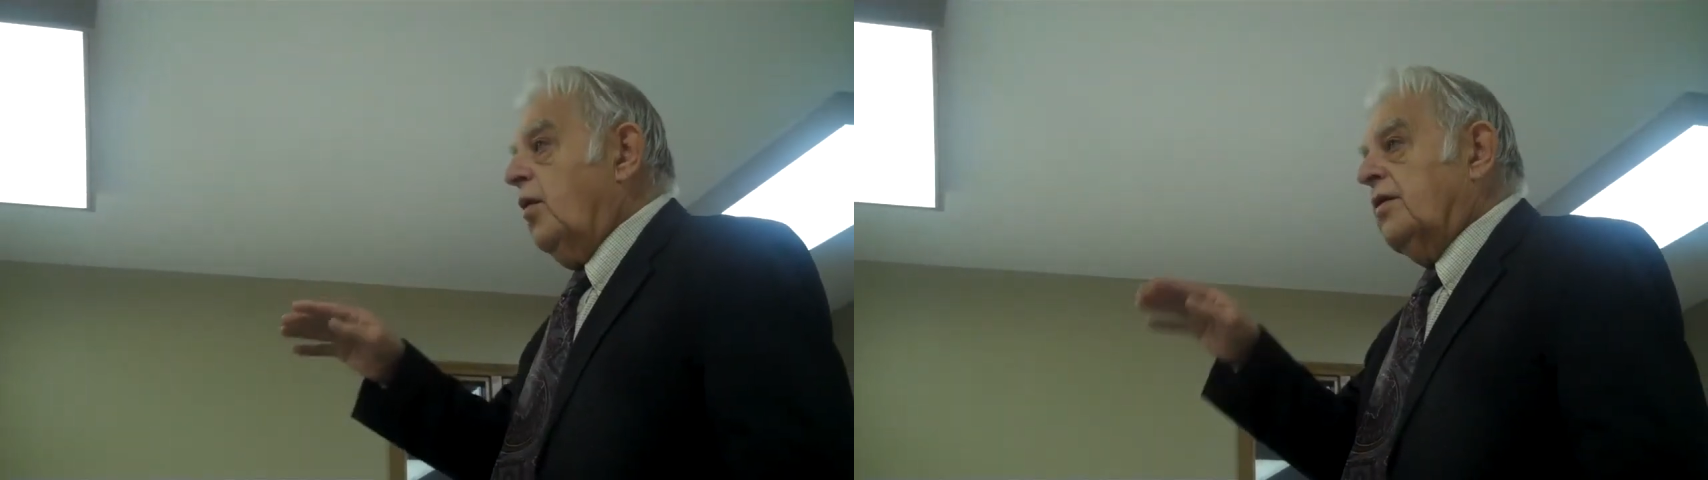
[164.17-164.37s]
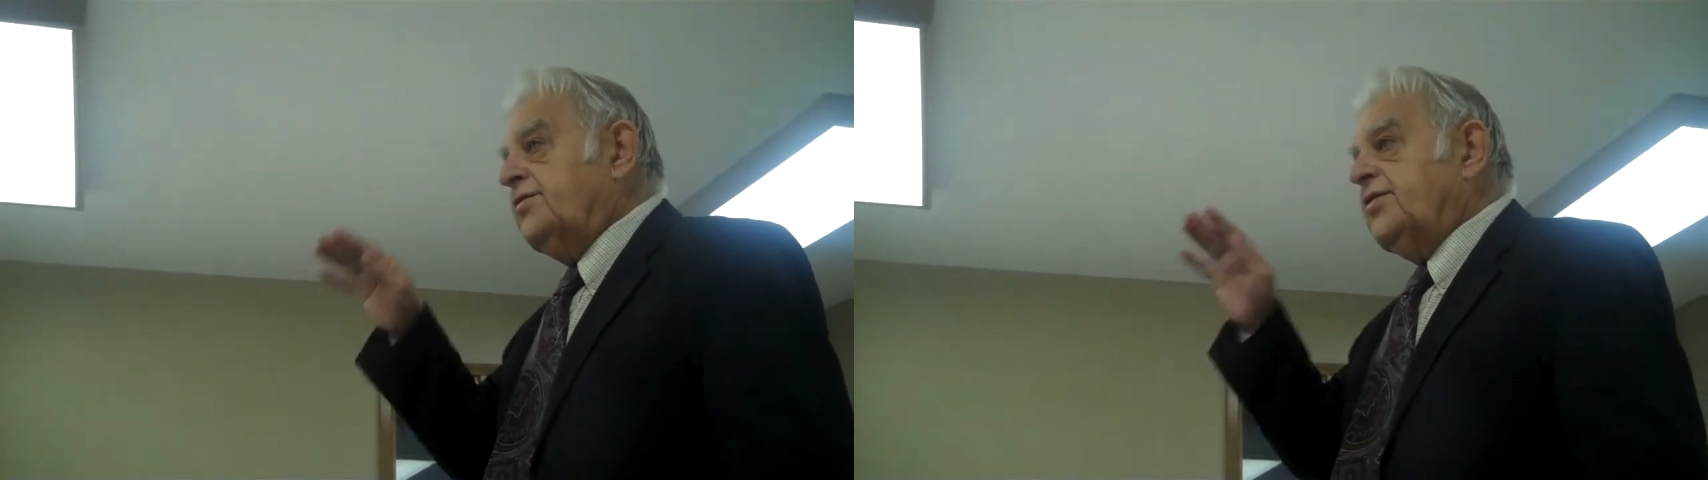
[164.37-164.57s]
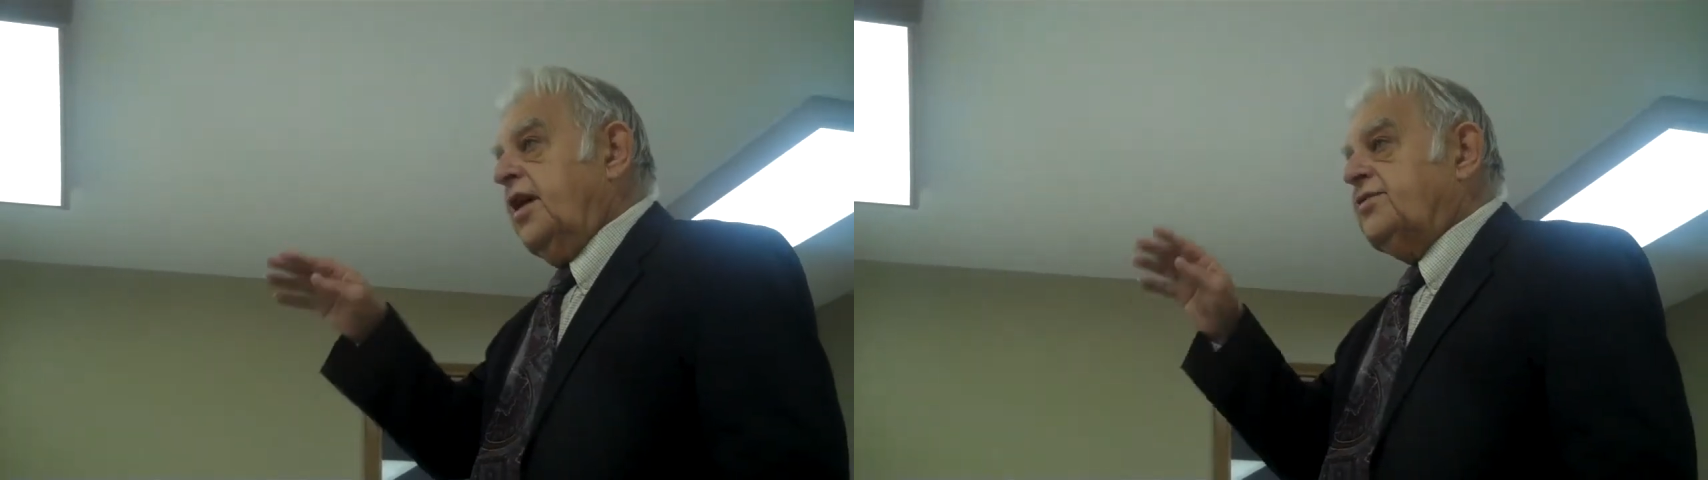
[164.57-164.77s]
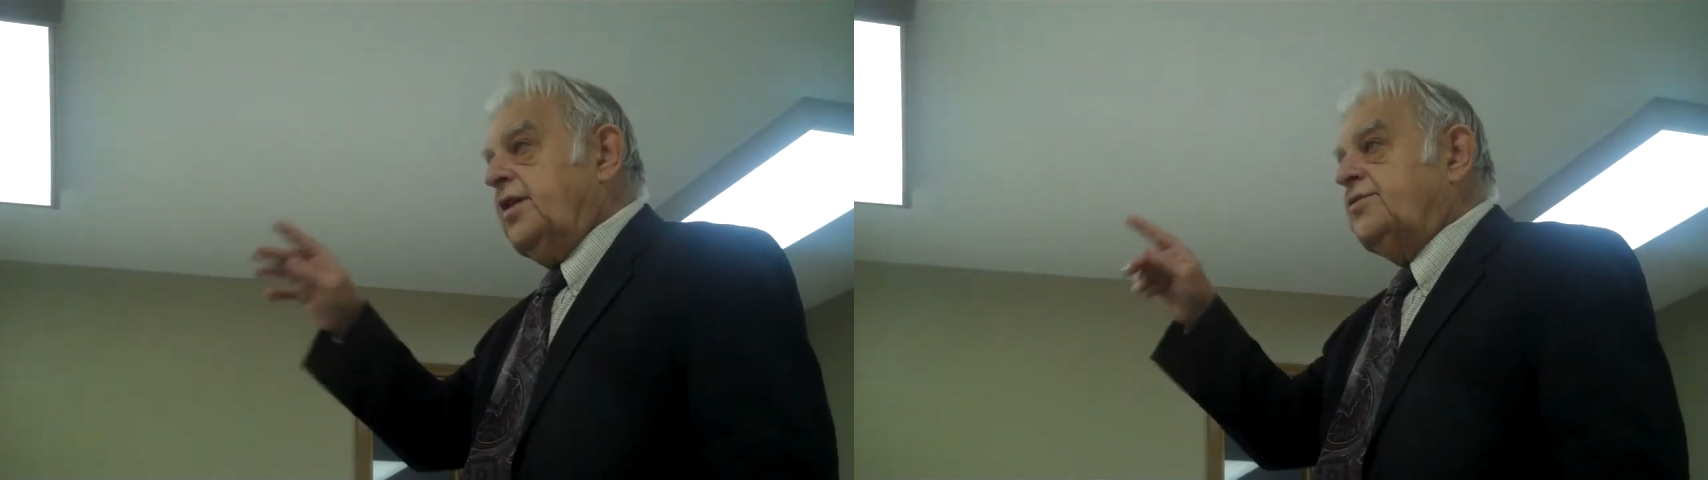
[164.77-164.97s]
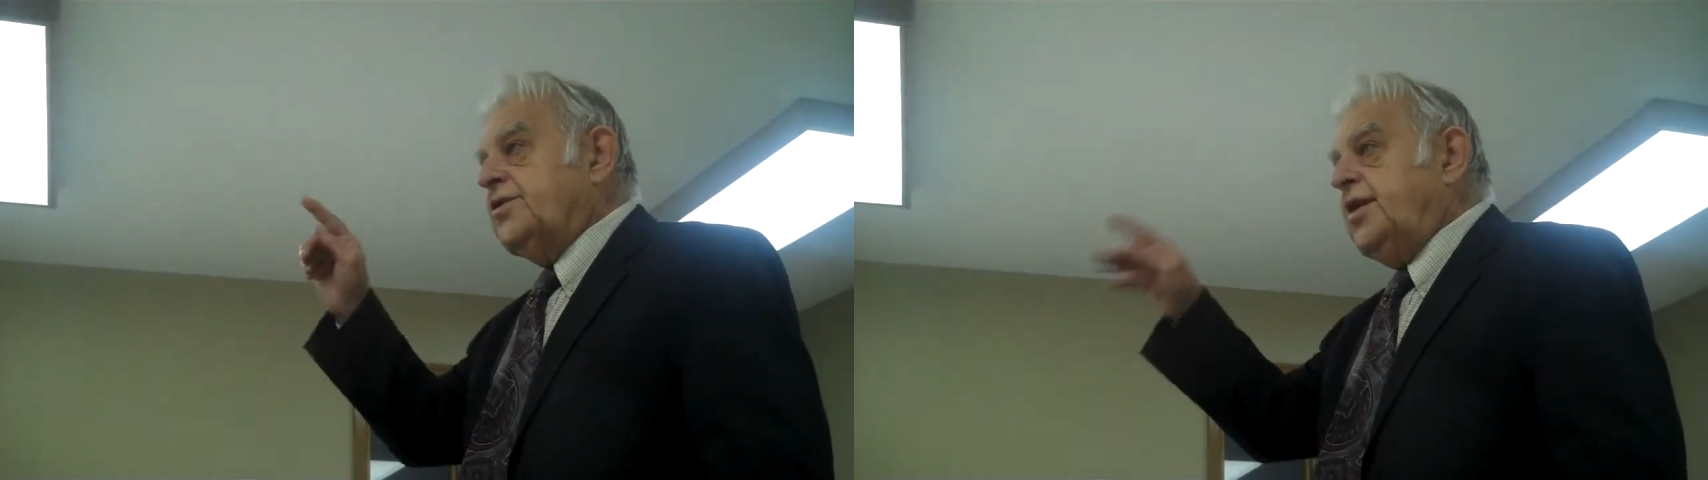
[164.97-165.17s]
on sex
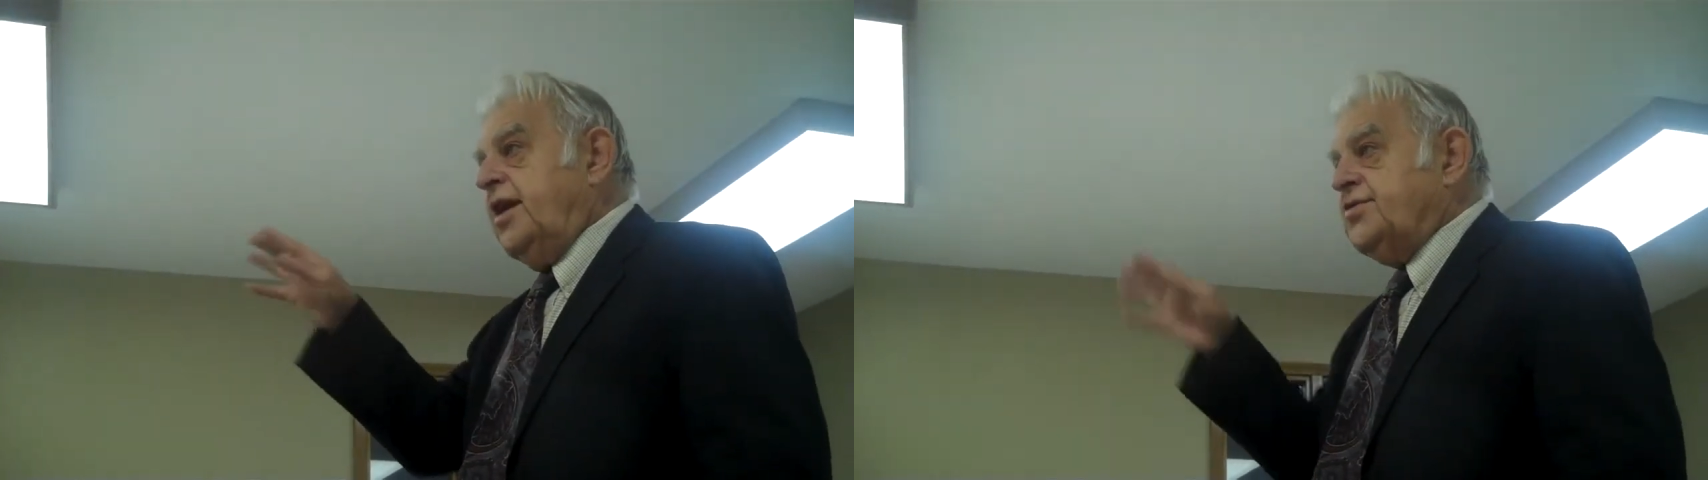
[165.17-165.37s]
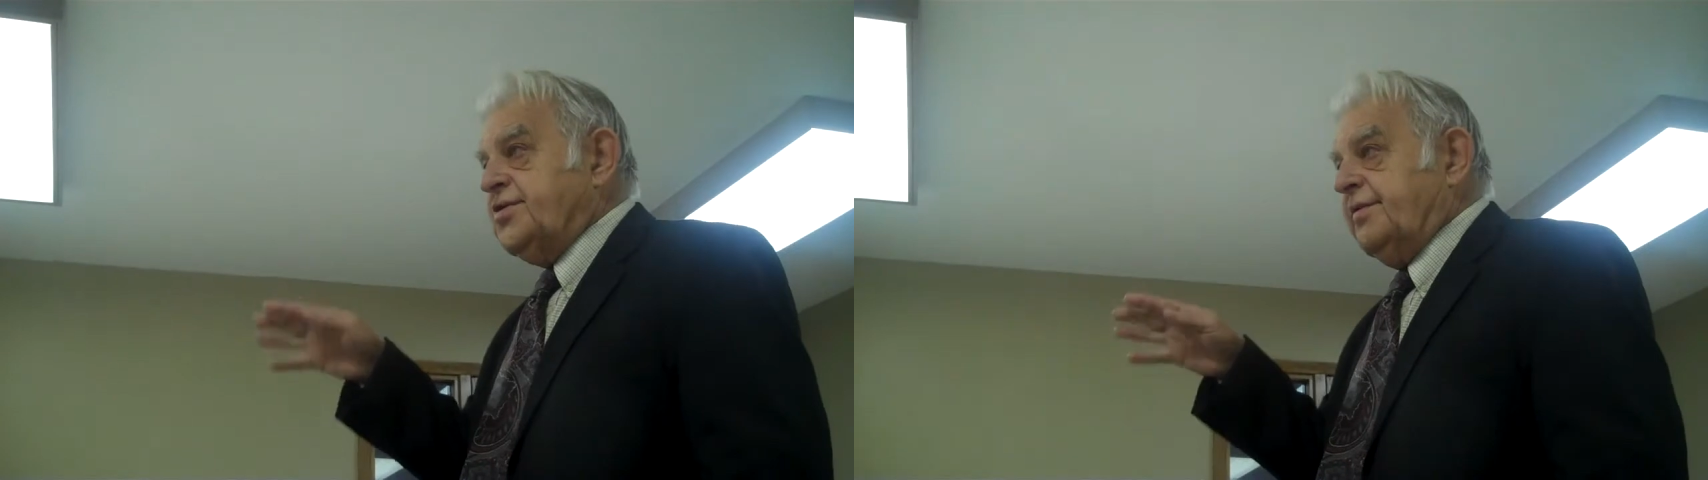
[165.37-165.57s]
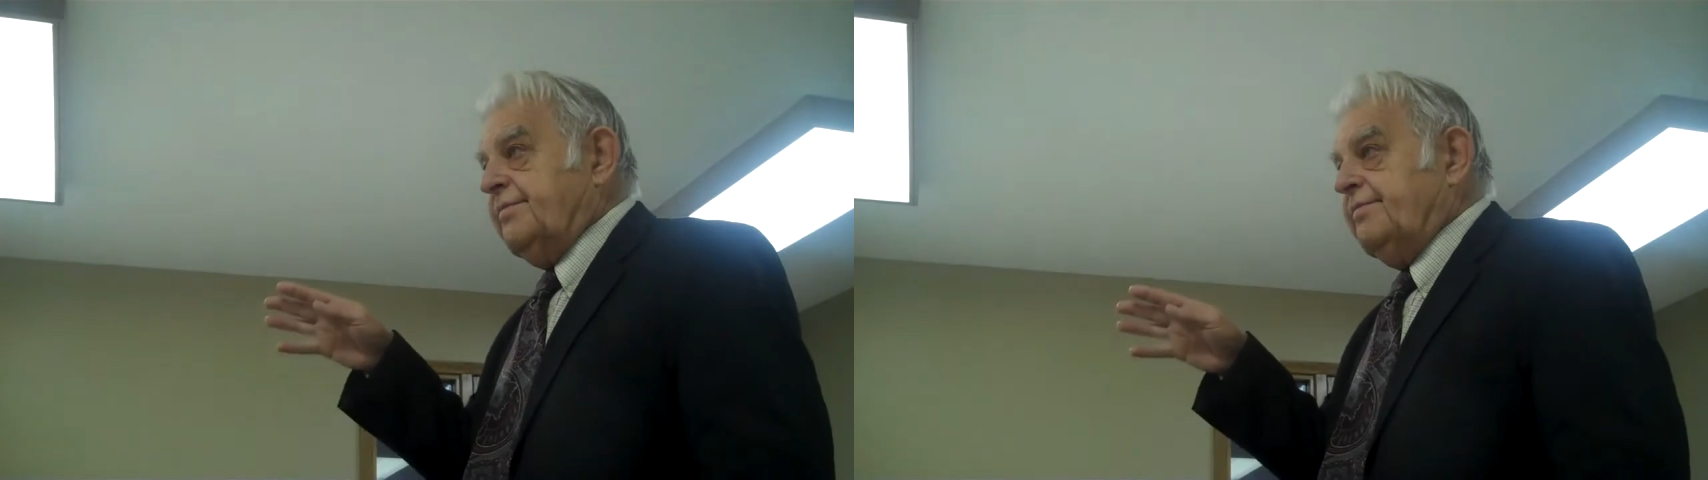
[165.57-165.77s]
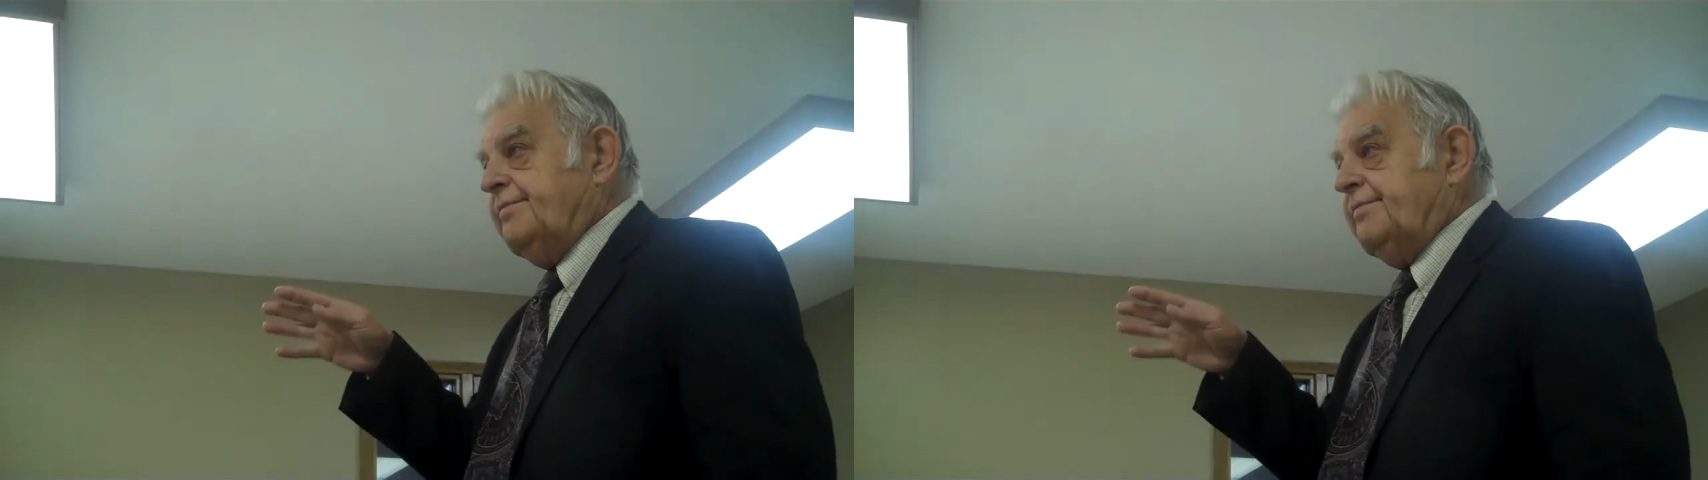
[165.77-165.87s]
education.